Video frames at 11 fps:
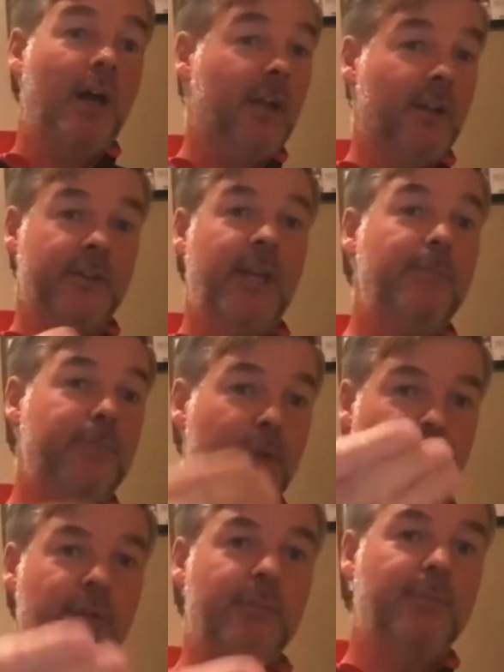and keep
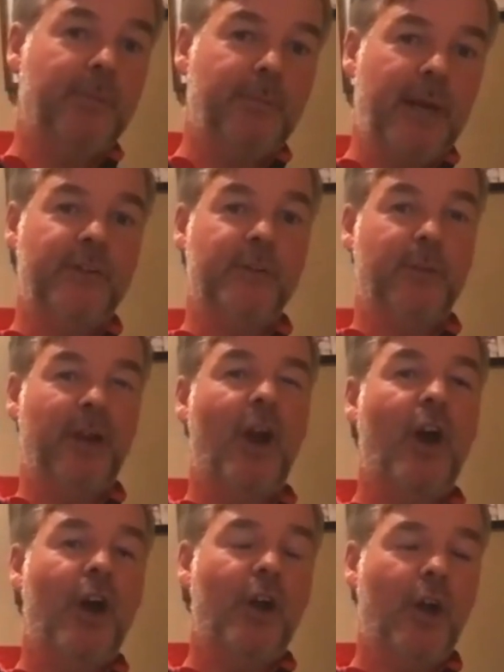putting it back to the player.
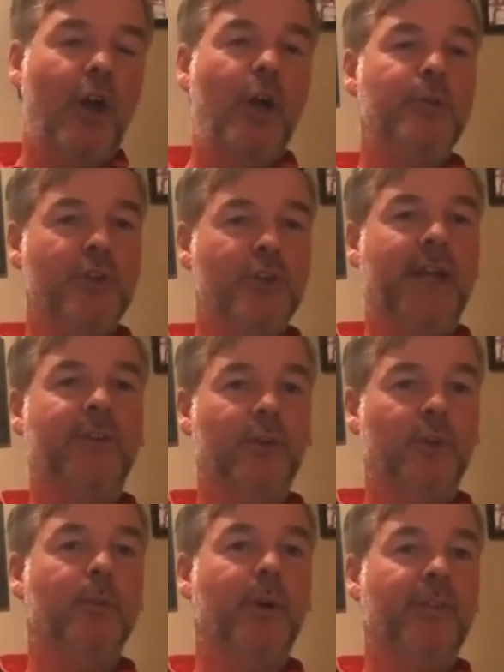How would you like to
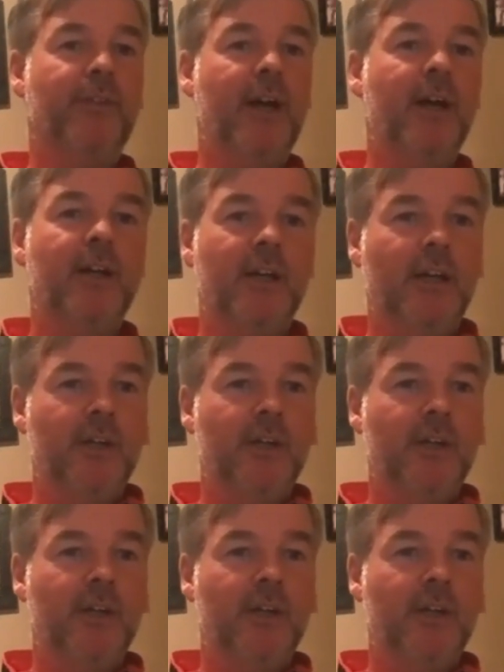go about that?